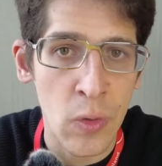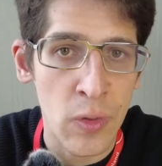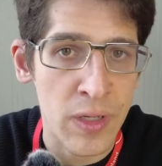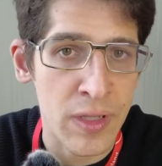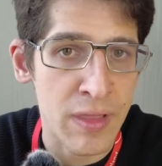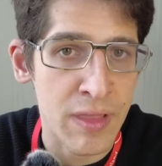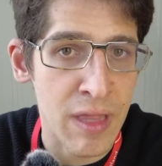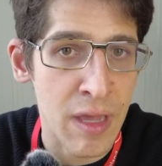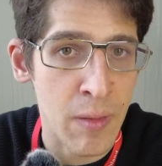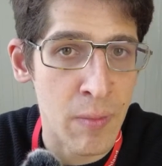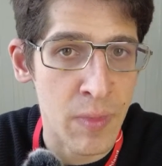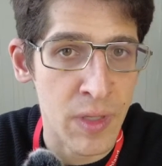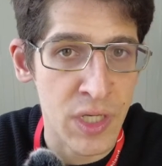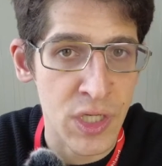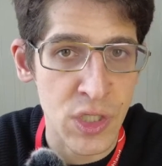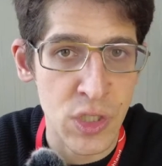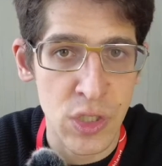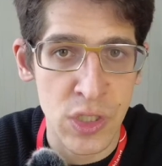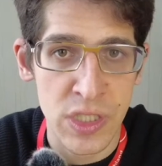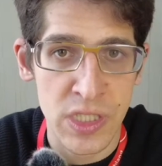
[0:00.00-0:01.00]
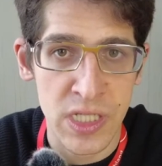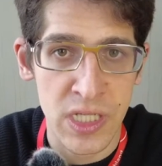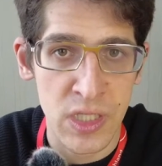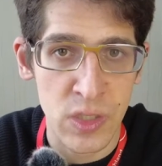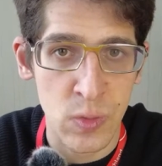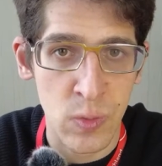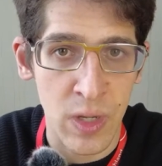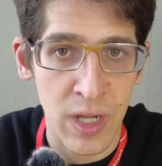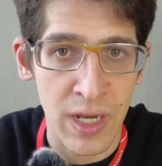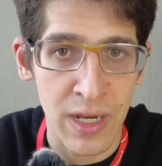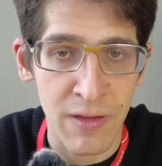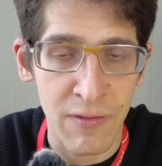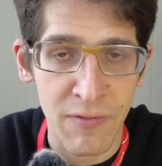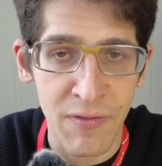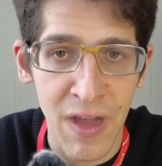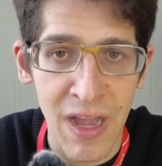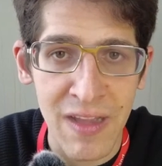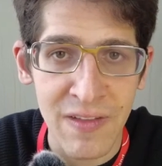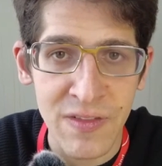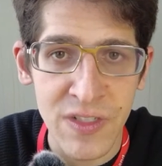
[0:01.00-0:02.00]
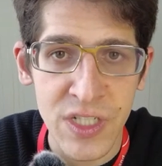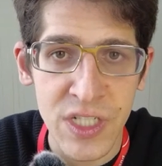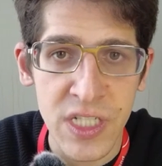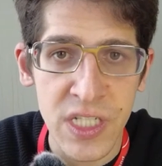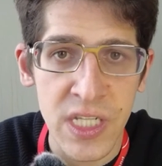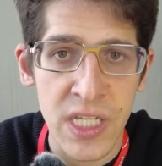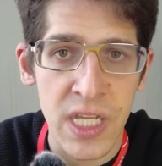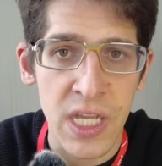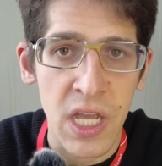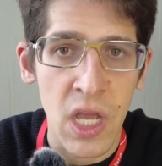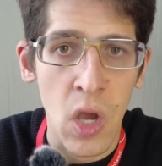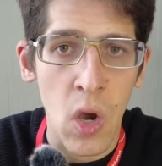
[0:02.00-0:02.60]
or in some regions as well 5G,